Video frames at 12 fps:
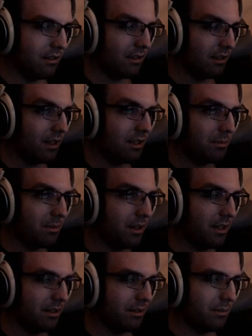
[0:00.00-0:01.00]
Not
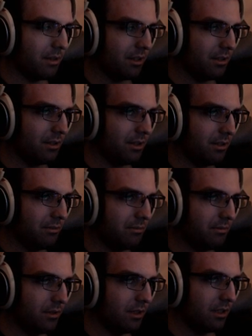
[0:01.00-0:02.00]
Spriggan shit.
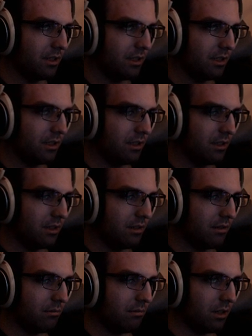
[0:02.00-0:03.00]

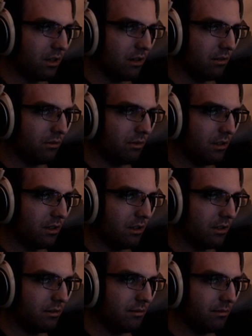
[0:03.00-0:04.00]

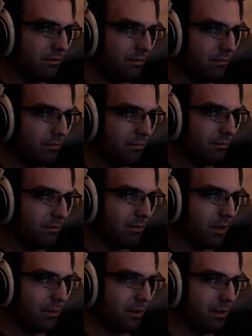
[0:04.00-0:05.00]
Magarula.
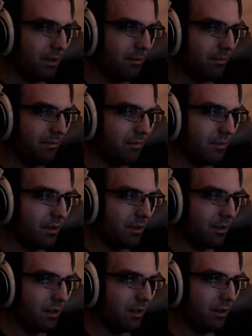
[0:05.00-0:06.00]
Probably him.
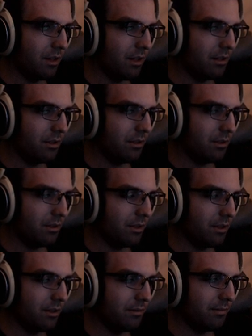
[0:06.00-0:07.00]
Tatara Kajas and
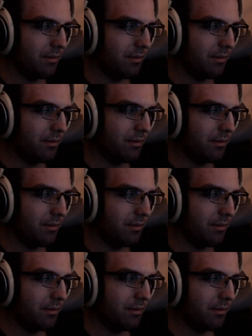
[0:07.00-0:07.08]
shit.